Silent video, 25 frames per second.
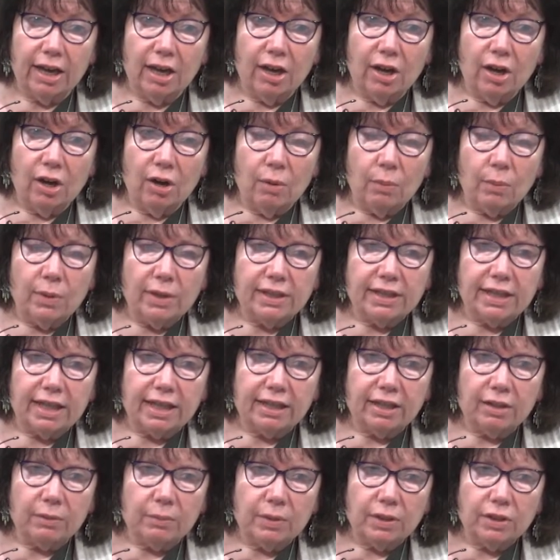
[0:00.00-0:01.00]
We sat
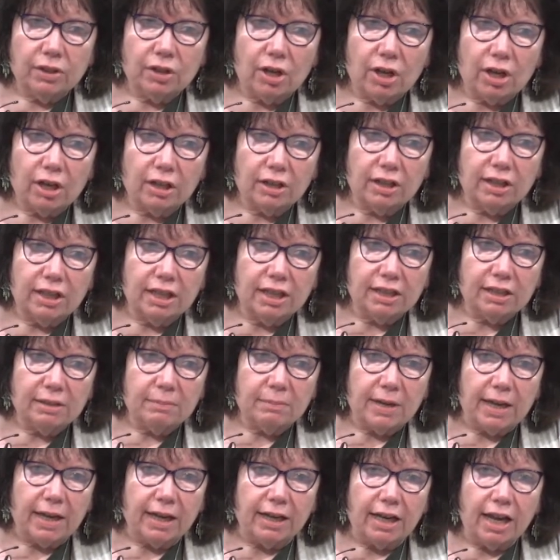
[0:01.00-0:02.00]
there and we talked to these
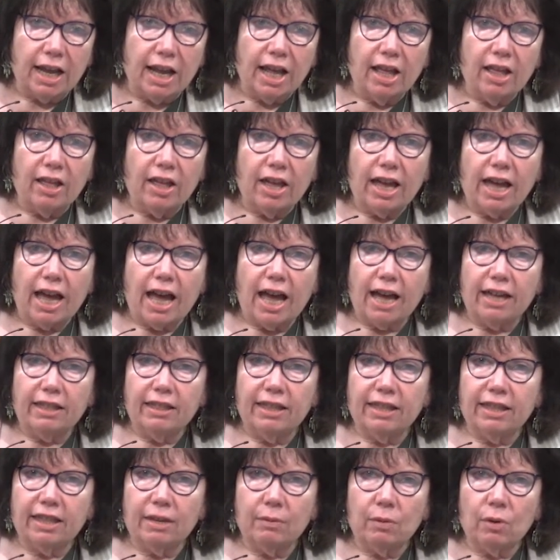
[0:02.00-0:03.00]
men. I
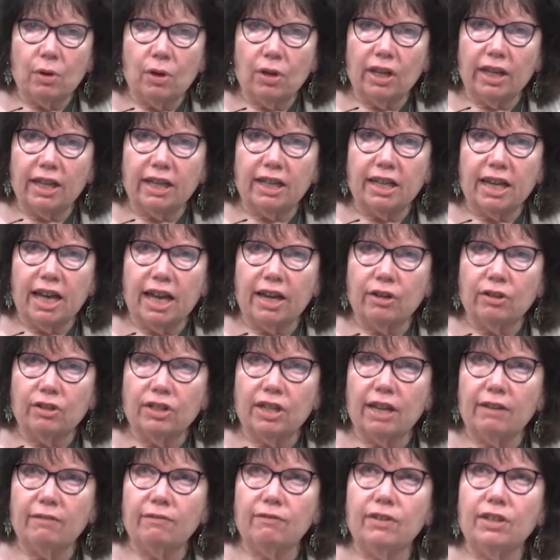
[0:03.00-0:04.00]
think they were all like nine or
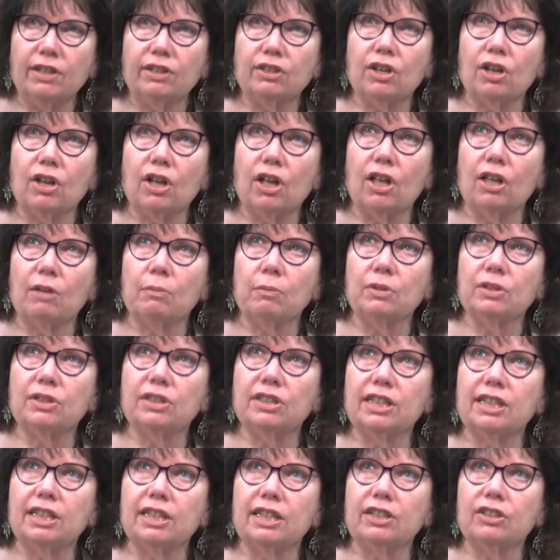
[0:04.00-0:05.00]
10 feet tall, and we're
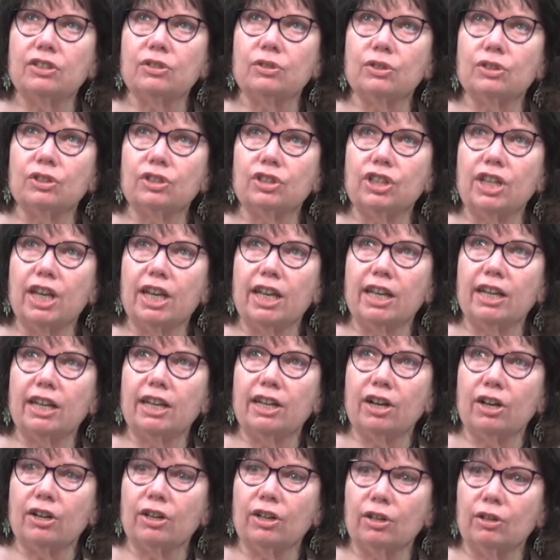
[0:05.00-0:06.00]
sitting there sort of shaking in
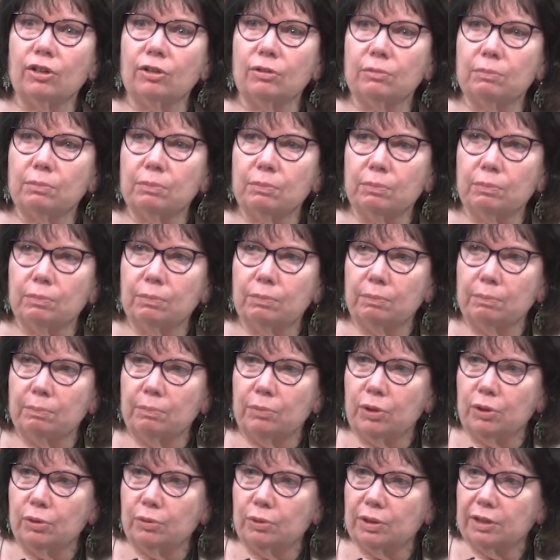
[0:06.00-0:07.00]
our little
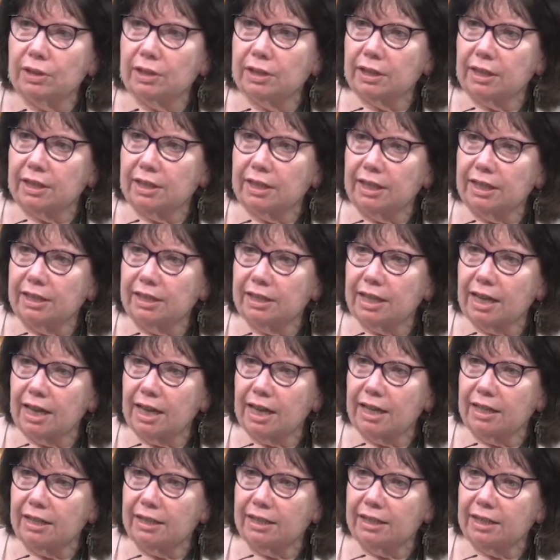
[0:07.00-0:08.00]
boots at these
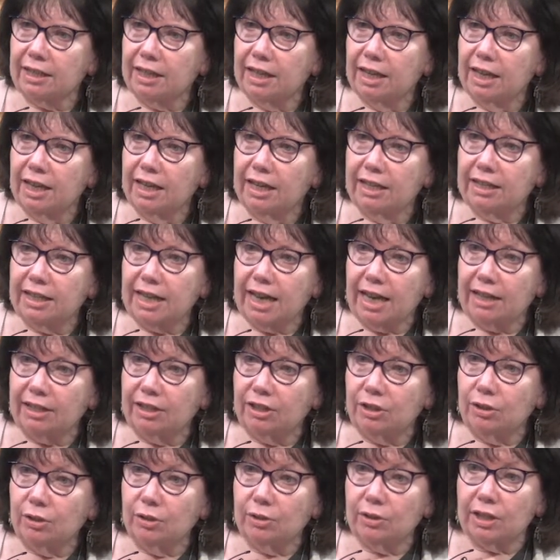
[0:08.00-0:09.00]
guys
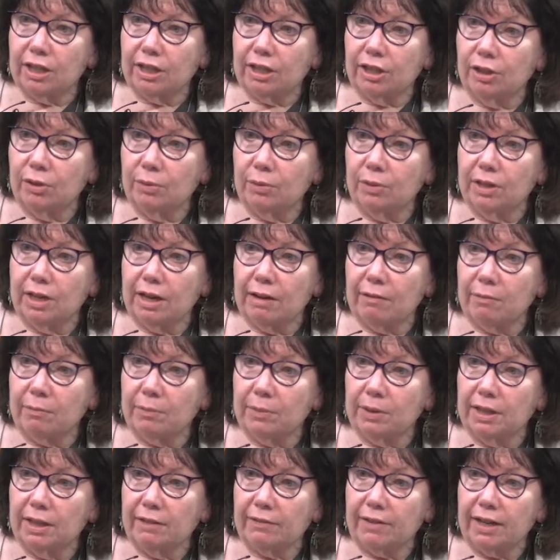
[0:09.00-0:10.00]
tattoos like you would never
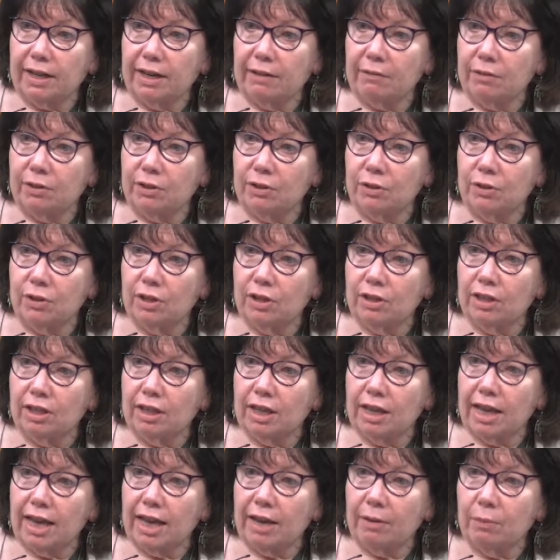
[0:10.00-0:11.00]
believe. I never knew that they
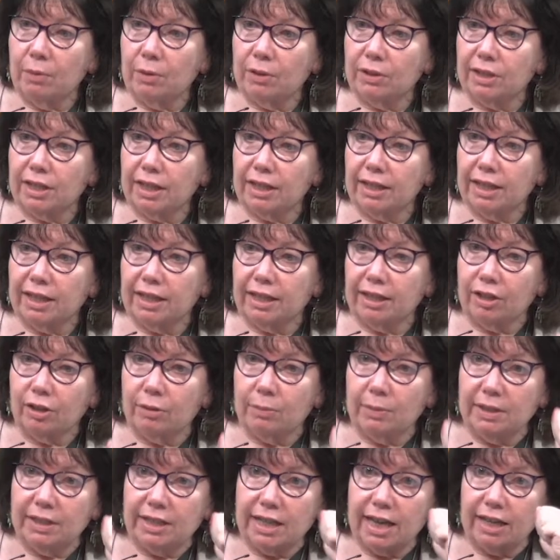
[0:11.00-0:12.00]
had words like that that could
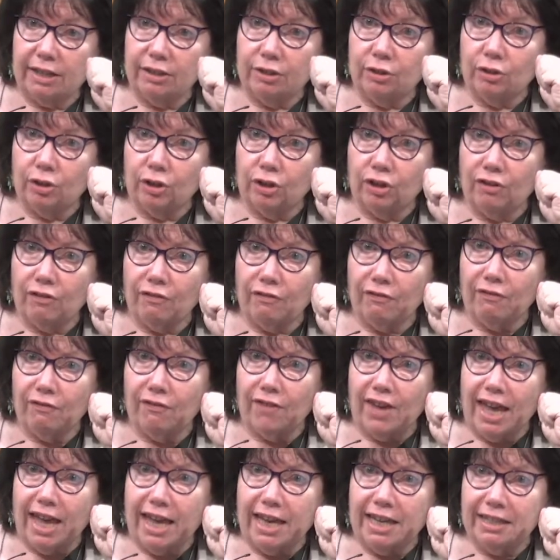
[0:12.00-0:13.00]
be tattooed on your
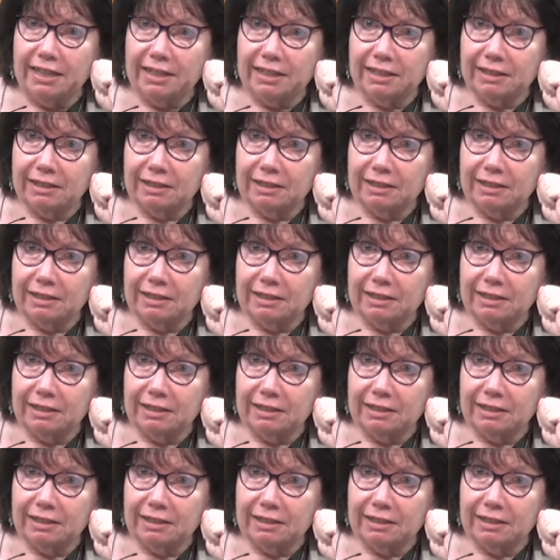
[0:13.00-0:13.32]
face.